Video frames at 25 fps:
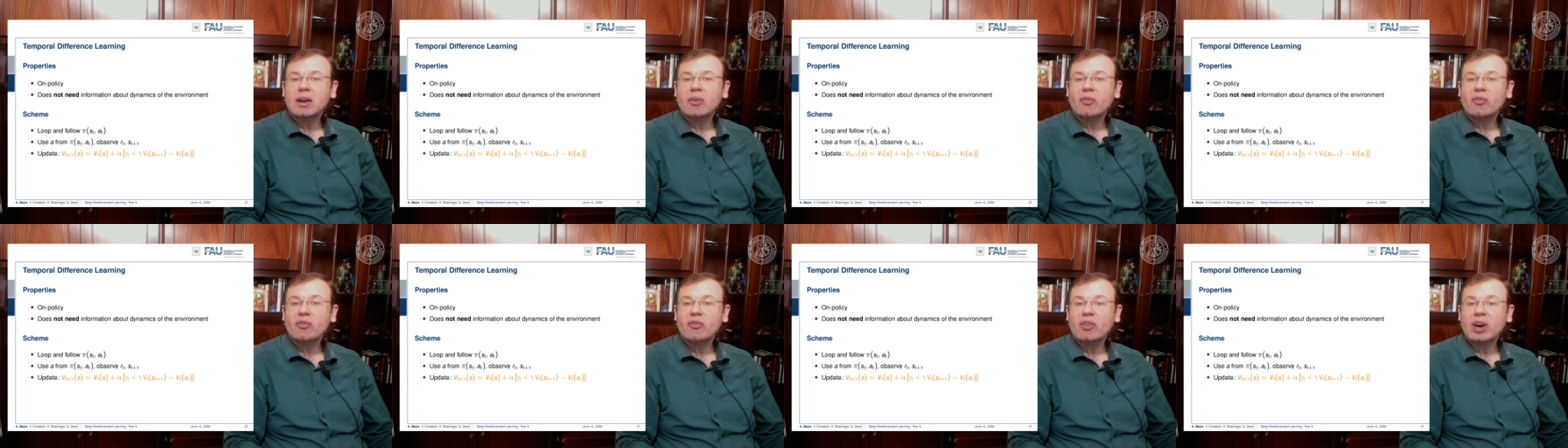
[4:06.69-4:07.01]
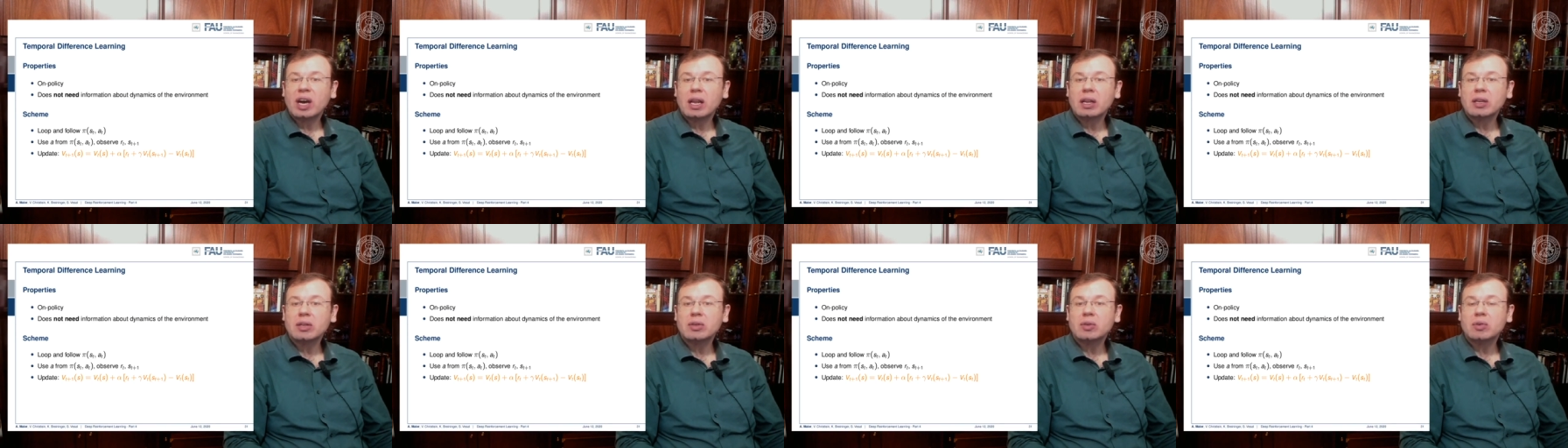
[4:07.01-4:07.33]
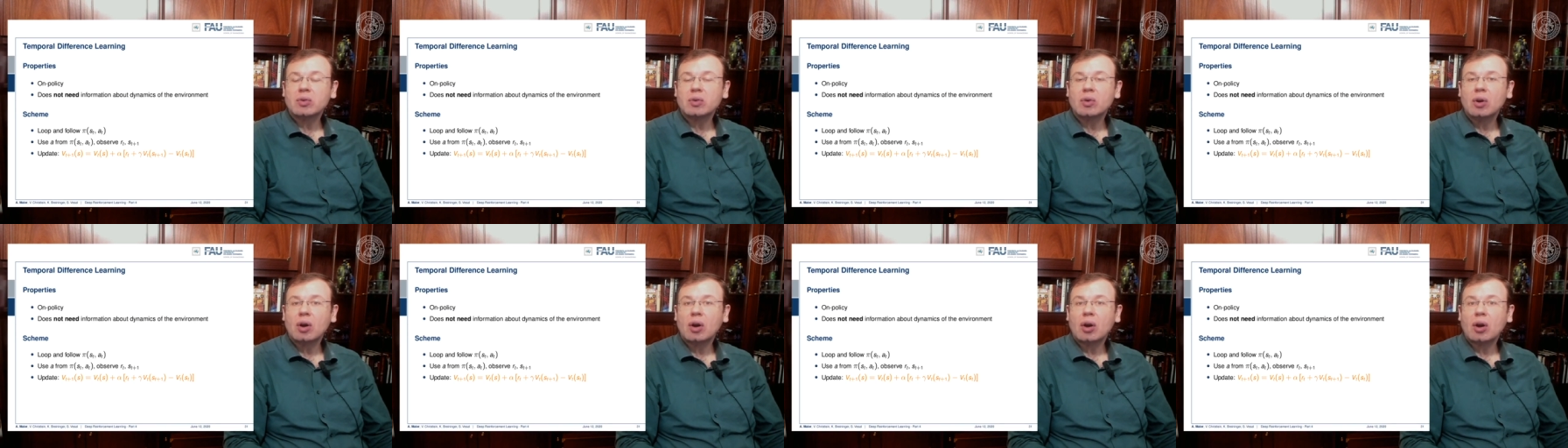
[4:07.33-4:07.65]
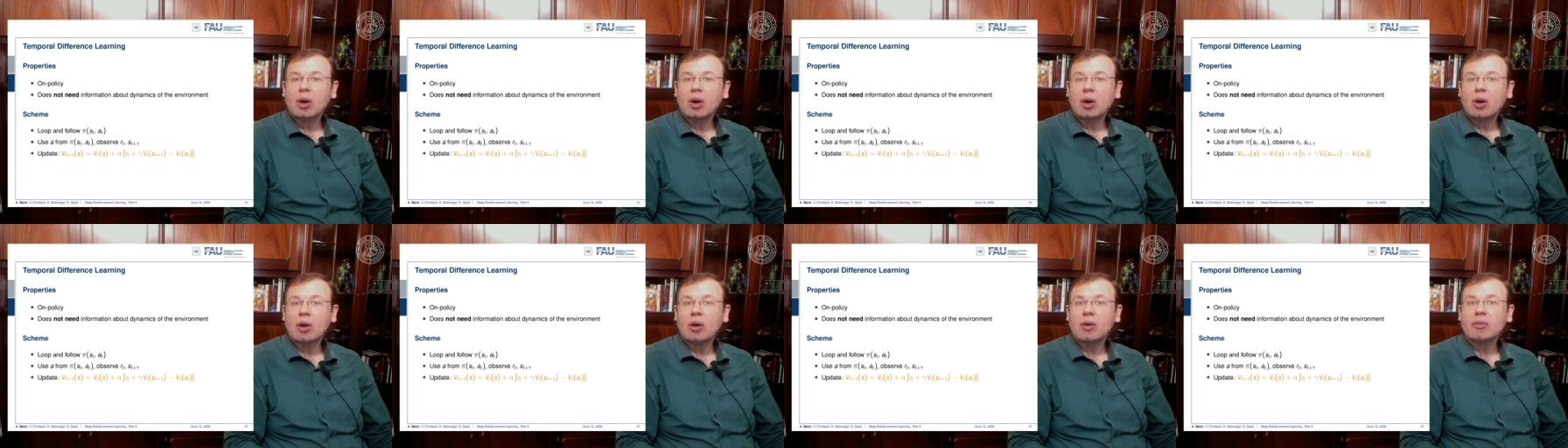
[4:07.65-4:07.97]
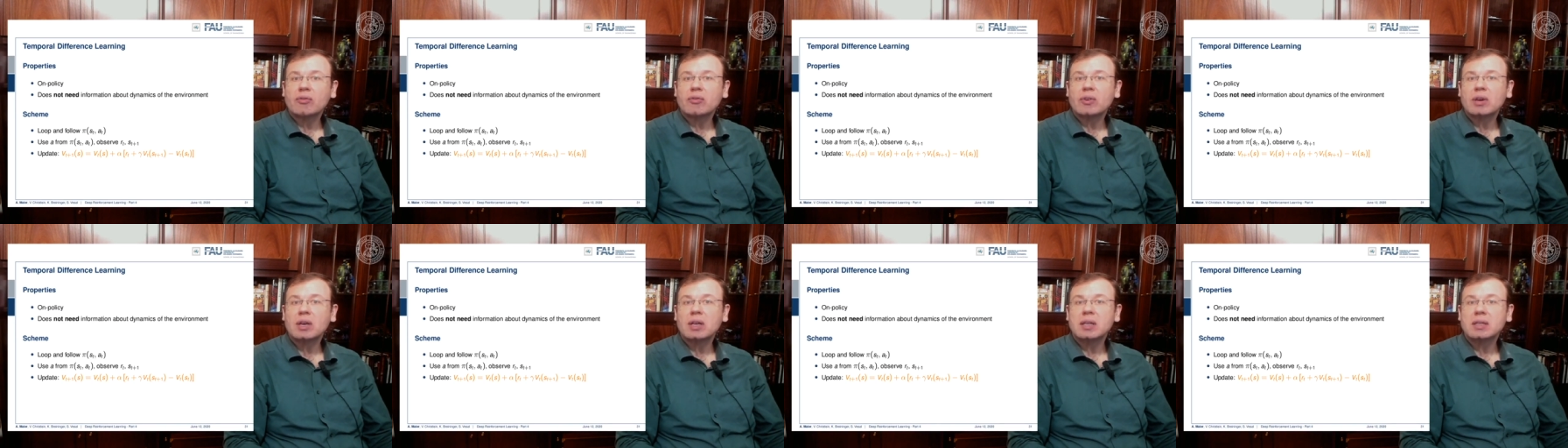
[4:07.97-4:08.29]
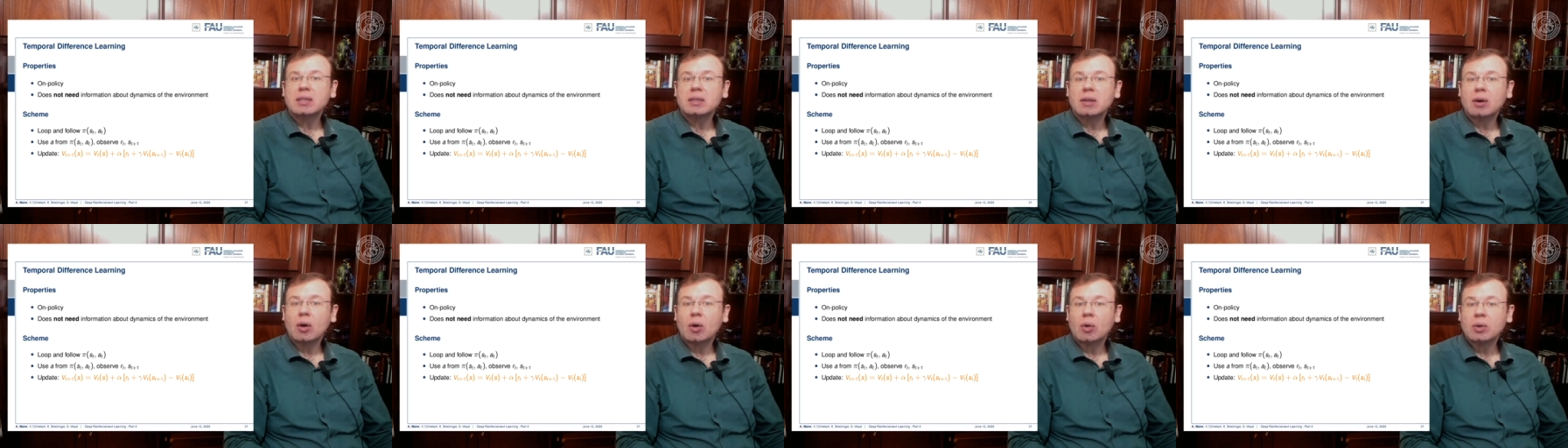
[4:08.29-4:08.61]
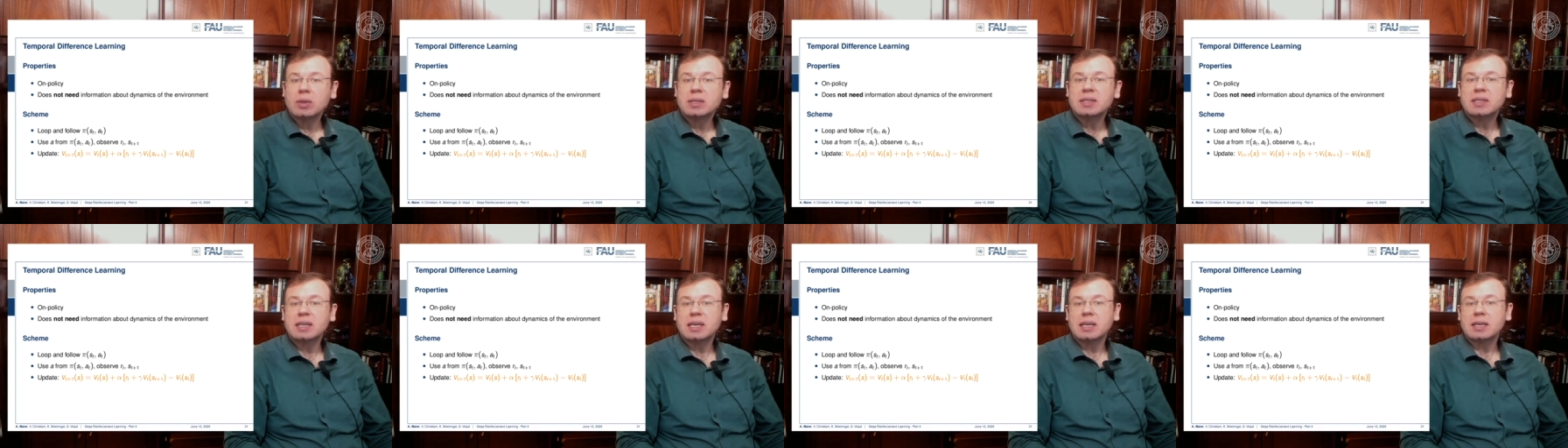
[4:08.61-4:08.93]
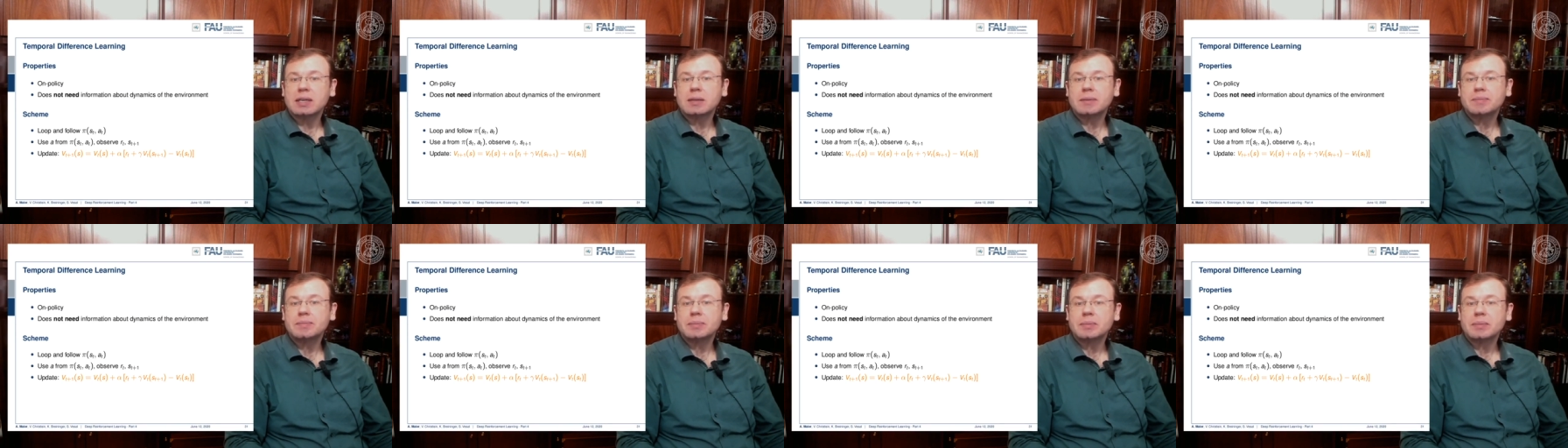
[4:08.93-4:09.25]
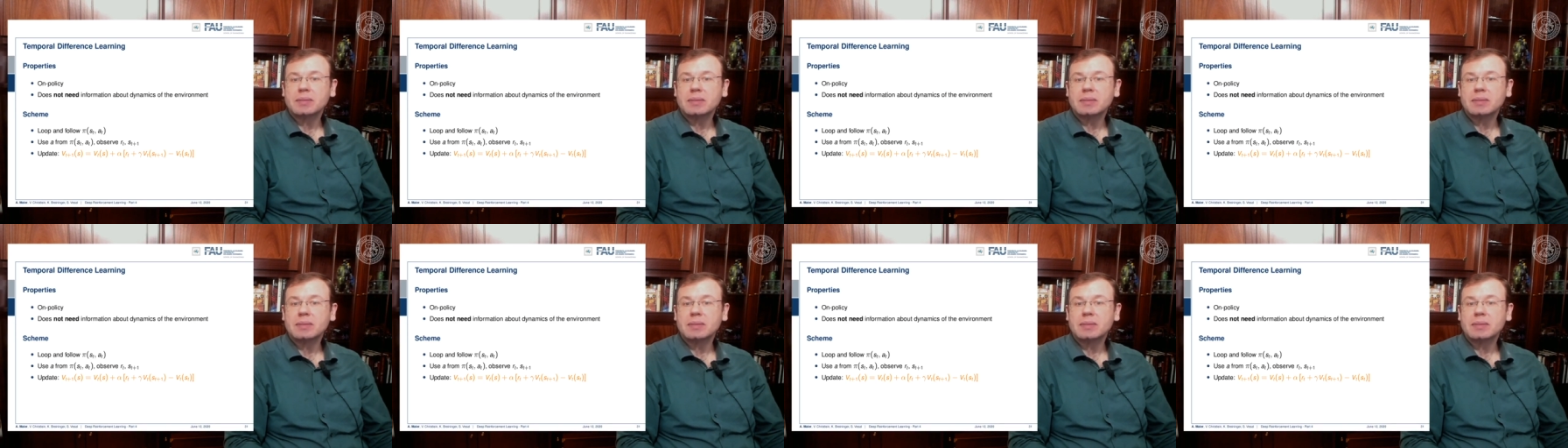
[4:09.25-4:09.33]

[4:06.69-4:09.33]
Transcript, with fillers: value of the old state.